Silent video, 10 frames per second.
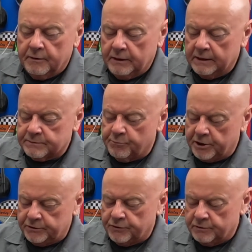gets my
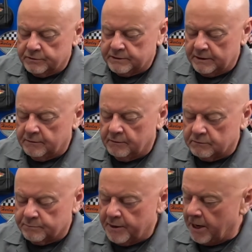turn
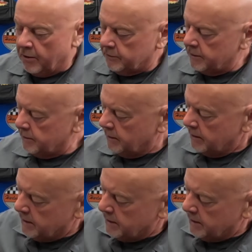signals mounted,